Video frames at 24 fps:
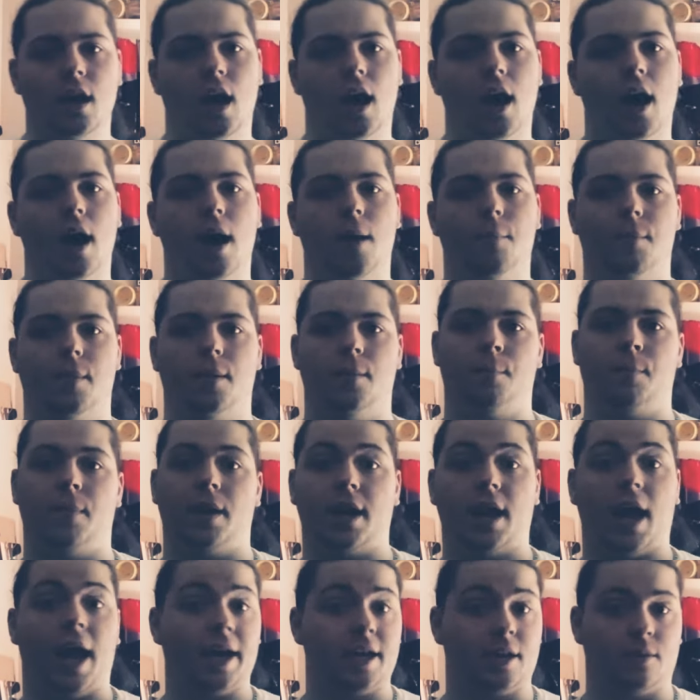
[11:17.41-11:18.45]
Um,
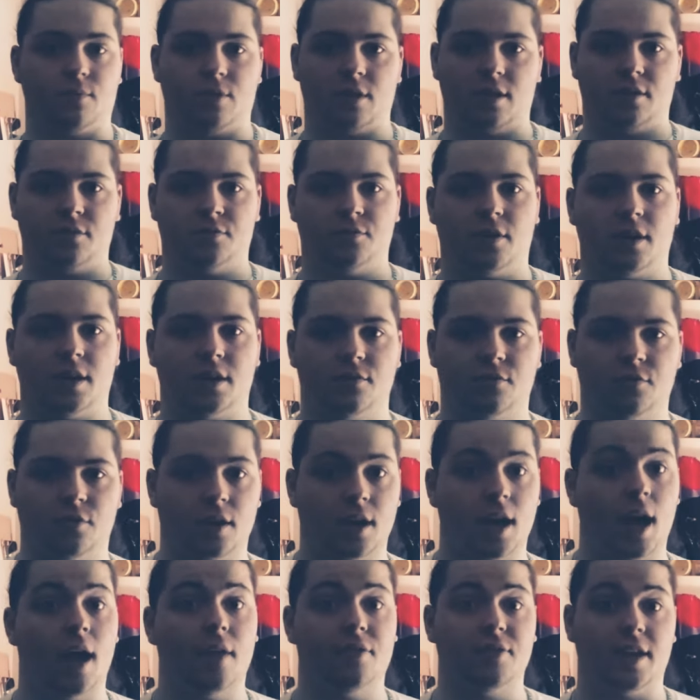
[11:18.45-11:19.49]
but I completely fucking
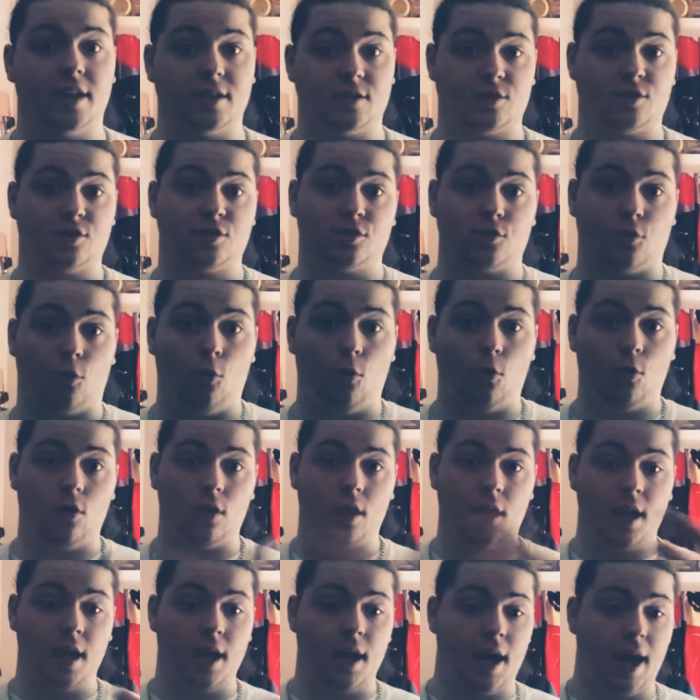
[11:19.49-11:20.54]
forgot that
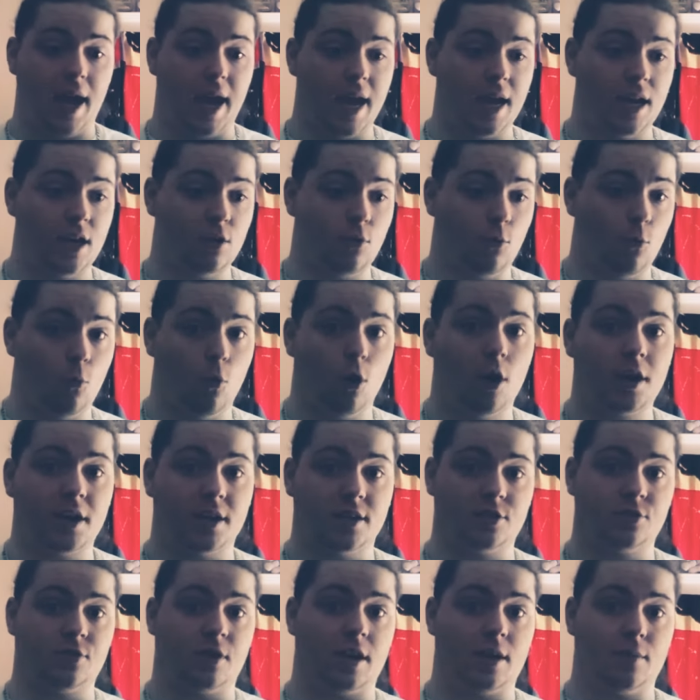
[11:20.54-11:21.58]
school and work
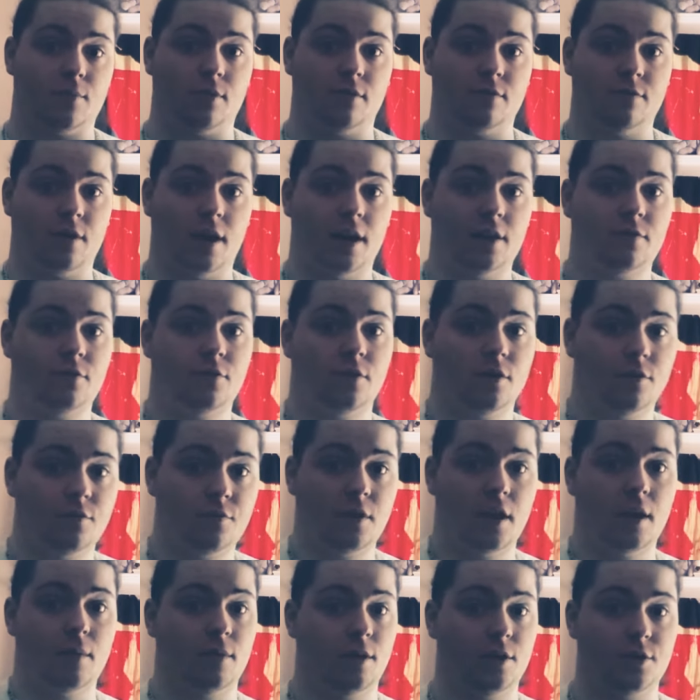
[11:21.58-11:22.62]
and trying to provide for a
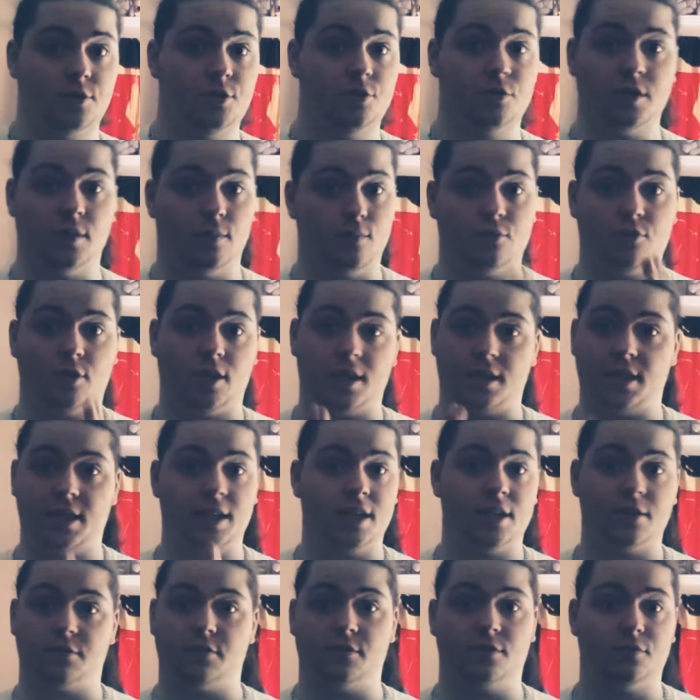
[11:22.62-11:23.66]
family are two completely
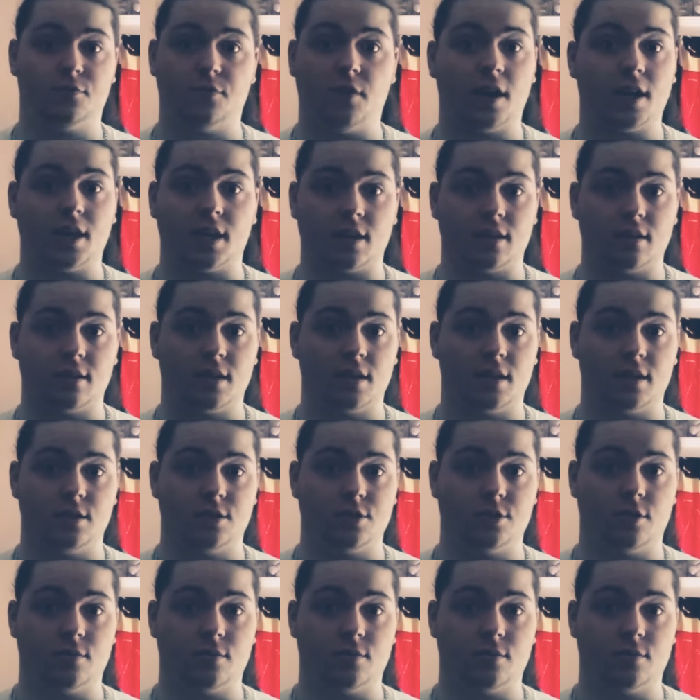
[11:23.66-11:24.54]
different fucking things.